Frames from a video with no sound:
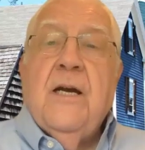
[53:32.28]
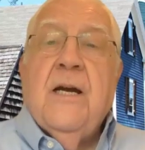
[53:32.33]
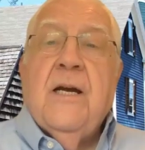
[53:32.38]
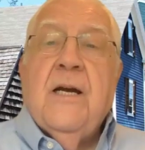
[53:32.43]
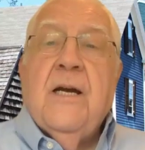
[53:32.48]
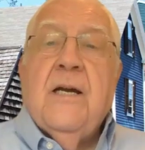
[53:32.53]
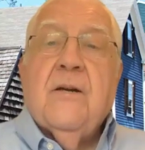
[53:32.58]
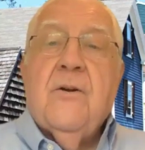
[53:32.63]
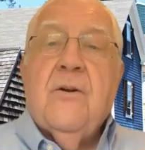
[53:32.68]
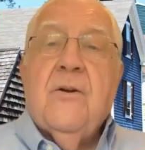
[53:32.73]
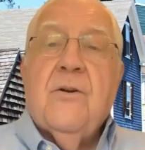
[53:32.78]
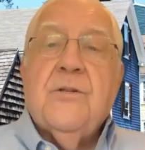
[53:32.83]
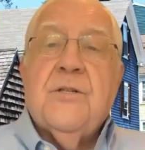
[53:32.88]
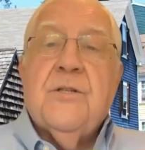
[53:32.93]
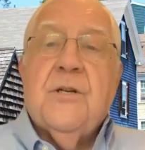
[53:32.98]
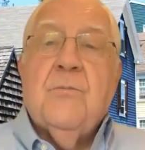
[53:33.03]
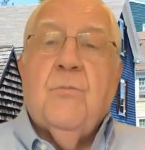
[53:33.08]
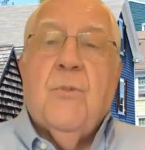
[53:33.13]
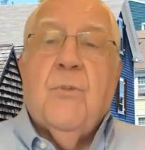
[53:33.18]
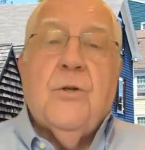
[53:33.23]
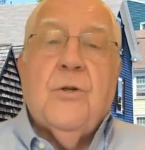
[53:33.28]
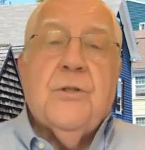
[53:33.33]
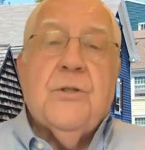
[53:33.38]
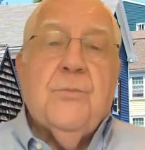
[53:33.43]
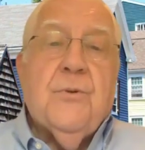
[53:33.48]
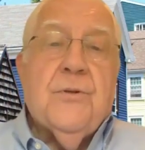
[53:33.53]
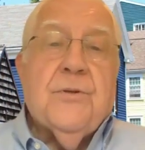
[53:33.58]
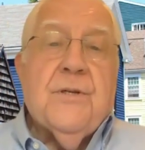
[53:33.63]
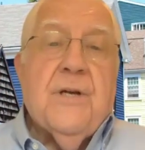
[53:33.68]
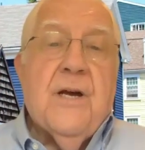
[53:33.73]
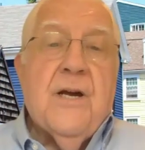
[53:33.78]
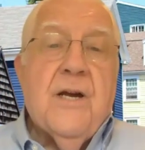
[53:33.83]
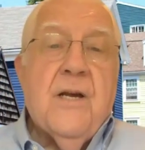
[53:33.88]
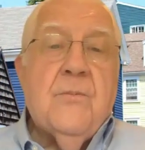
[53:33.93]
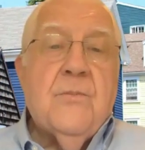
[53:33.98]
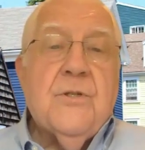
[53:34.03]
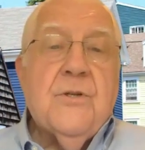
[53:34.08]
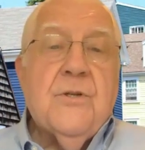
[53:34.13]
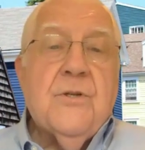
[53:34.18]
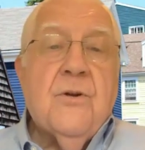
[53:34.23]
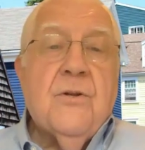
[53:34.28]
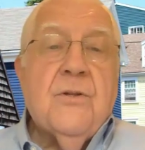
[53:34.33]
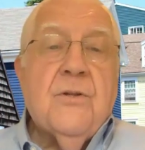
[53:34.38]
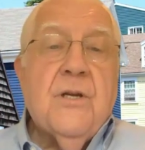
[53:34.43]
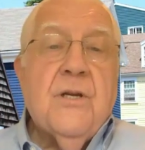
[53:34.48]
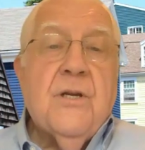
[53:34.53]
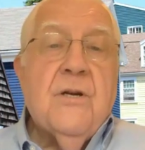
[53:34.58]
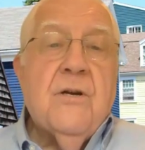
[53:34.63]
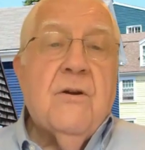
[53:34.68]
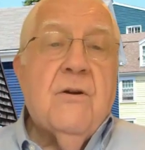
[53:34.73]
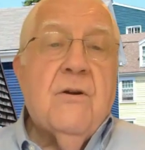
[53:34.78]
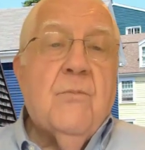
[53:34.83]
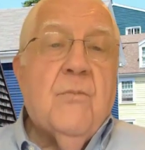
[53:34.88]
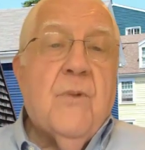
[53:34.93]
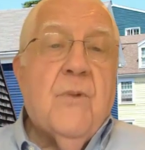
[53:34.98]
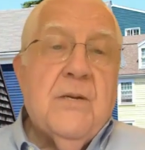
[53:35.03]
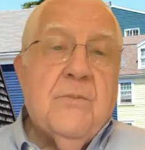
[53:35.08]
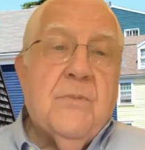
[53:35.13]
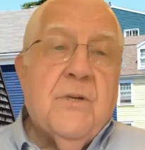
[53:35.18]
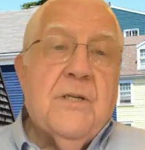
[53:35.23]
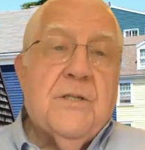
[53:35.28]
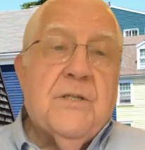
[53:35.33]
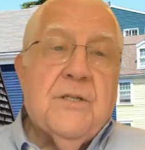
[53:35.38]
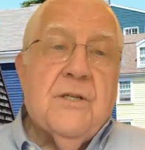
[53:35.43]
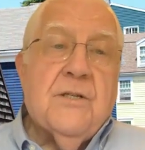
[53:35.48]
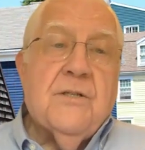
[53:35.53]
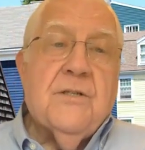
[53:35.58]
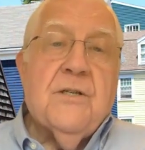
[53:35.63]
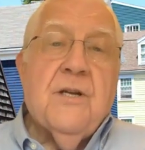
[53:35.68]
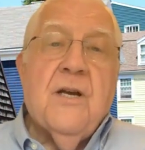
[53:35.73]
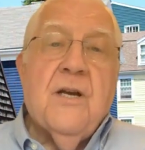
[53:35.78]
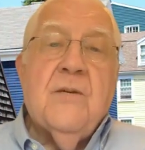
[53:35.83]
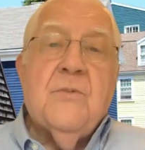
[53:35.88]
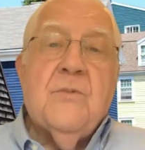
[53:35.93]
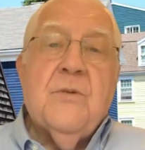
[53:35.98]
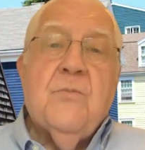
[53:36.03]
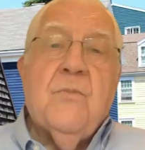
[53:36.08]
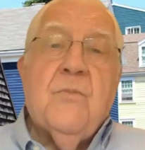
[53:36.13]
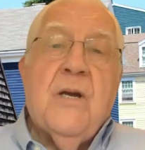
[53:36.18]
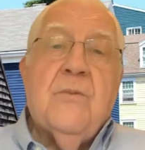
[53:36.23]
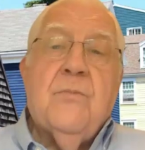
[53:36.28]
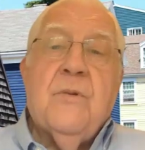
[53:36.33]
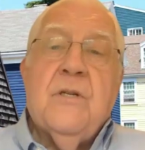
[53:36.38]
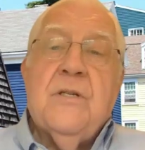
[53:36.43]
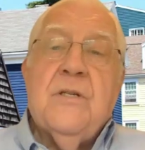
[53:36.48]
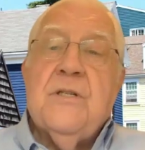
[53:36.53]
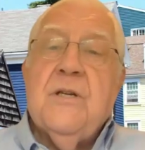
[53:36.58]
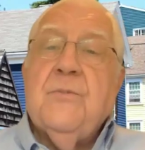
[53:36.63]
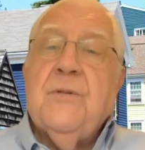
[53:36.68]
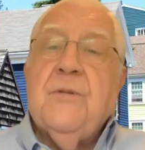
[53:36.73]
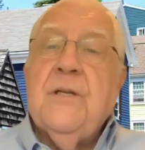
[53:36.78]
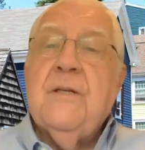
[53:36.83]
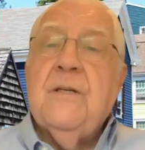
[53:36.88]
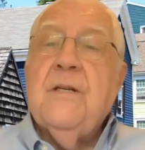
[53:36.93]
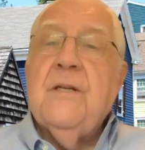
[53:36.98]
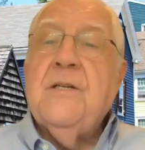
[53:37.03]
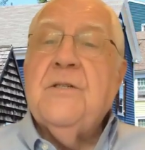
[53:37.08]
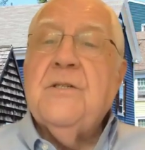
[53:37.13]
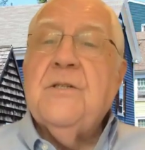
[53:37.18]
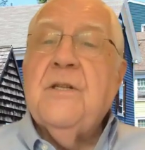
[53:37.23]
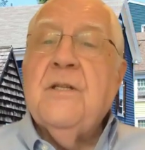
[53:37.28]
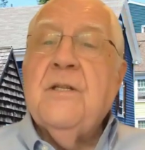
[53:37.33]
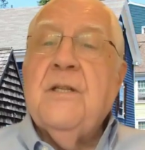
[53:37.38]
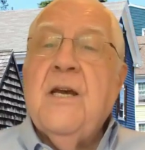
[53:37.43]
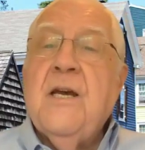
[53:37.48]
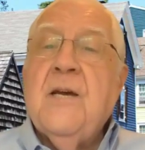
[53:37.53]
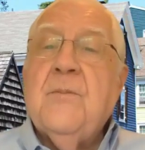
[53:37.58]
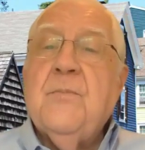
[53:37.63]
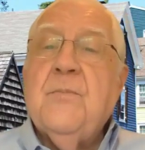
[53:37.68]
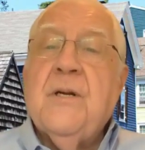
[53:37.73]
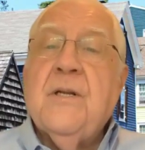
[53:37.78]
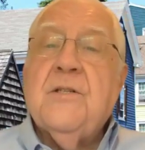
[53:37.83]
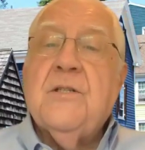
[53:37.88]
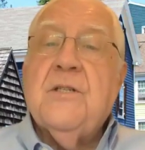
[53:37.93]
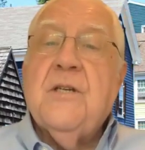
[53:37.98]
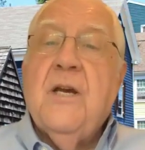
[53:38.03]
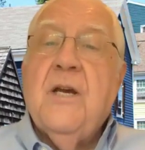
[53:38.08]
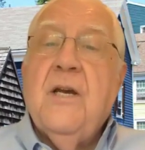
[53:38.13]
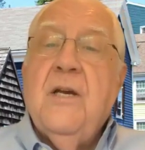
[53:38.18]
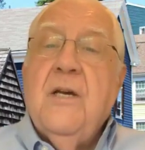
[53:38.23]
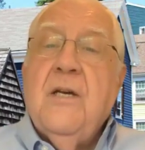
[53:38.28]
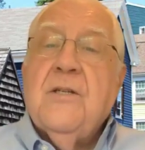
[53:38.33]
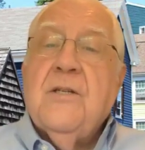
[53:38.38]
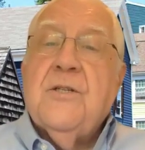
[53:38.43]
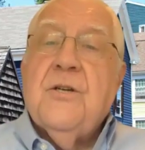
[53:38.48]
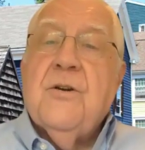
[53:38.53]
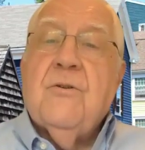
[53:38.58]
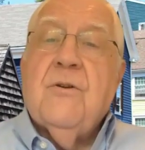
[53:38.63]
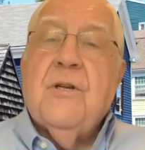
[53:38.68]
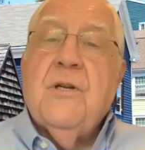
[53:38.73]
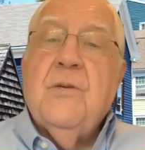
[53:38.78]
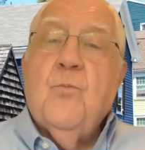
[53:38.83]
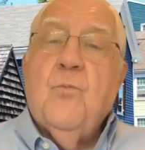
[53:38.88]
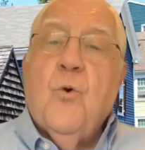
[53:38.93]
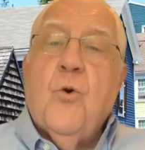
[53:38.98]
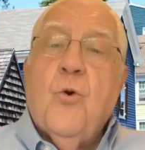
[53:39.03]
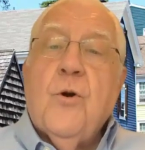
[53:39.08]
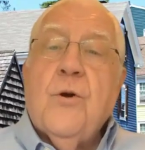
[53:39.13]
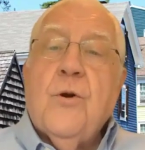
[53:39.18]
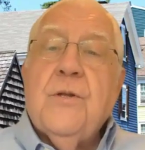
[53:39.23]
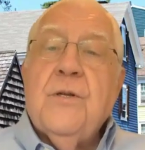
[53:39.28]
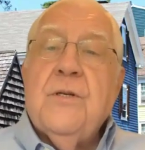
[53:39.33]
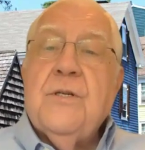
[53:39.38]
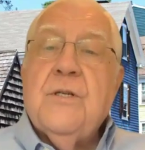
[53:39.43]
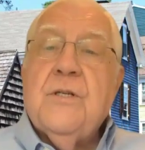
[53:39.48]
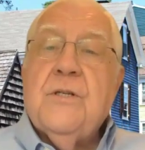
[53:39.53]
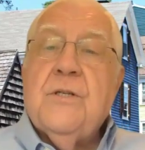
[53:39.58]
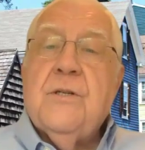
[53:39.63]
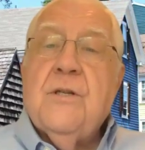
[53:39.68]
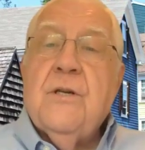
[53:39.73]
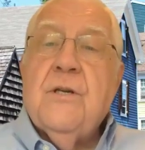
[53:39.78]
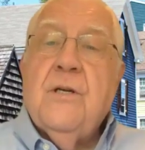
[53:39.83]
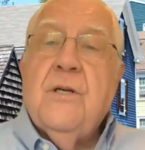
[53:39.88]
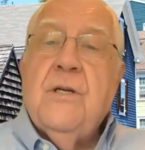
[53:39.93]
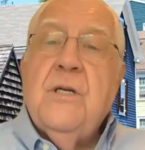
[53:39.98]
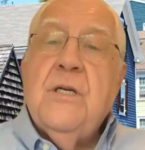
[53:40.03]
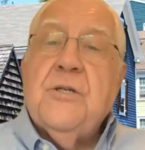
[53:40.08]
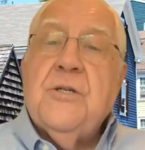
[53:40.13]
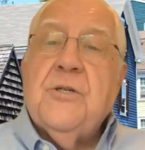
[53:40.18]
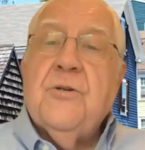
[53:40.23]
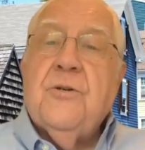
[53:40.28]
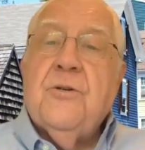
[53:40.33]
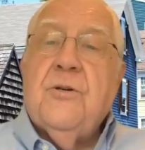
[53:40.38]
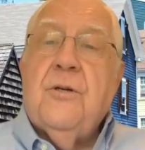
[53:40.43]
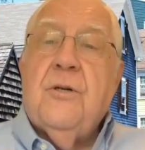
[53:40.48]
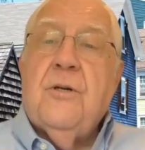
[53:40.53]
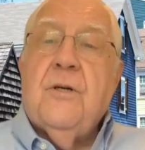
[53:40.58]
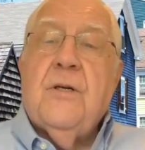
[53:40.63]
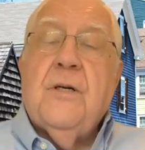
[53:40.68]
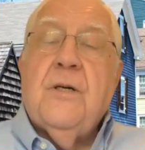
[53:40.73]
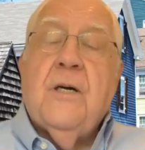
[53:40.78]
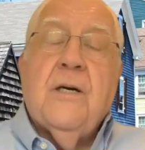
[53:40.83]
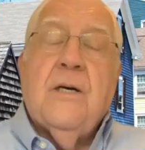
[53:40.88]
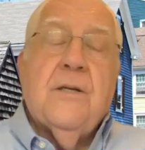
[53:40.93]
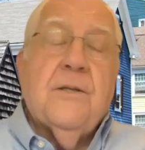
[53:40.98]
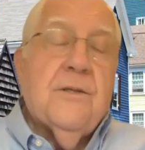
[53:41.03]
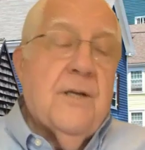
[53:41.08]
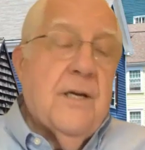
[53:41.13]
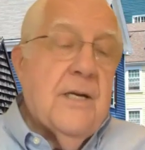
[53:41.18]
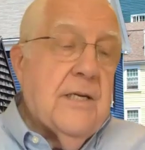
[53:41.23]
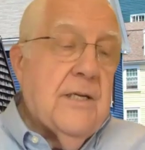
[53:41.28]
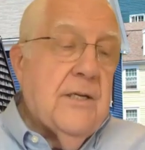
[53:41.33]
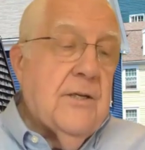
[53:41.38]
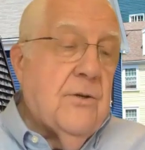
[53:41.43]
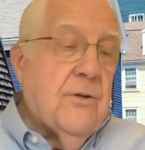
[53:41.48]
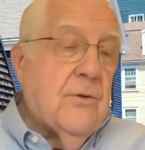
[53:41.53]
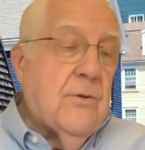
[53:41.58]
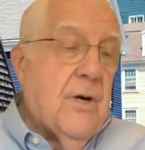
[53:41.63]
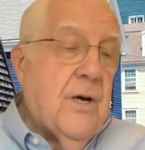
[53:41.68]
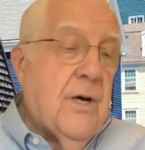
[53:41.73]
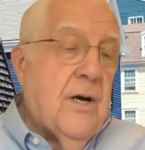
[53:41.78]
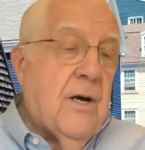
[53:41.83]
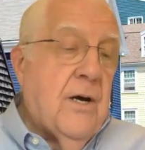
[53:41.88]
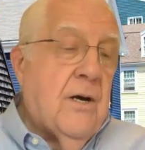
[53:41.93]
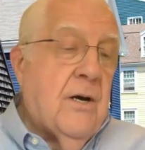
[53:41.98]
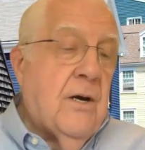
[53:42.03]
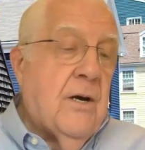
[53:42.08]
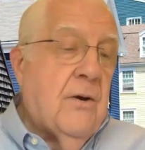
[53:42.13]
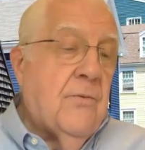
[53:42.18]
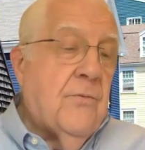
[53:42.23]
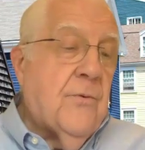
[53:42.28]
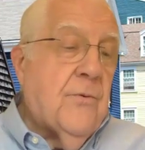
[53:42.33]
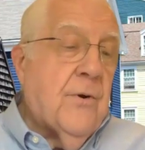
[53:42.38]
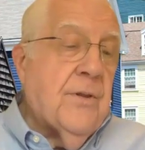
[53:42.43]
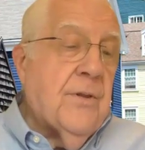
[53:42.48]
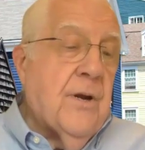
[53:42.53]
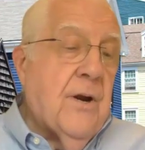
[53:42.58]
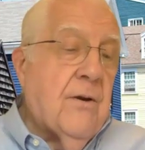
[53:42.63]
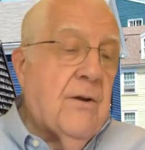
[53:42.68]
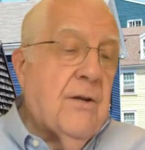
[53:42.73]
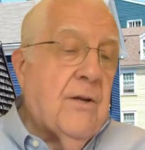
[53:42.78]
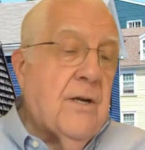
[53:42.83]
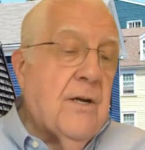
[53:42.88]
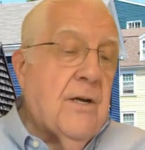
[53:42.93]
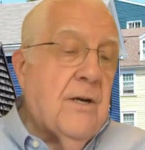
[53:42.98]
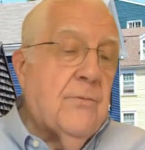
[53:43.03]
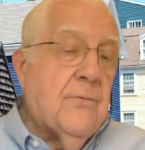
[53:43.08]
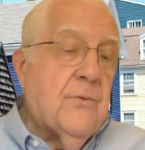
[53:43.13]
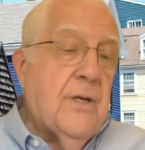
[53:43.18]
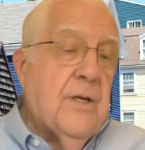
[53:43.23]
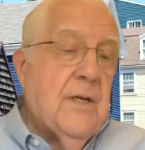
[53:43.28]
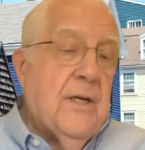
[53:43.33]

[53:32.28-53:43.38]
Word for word: and occurs at multiple times during the year, it might be six times, it might be something less than that, but it's certainly more than just the initial uh, thank you uh, for their gift.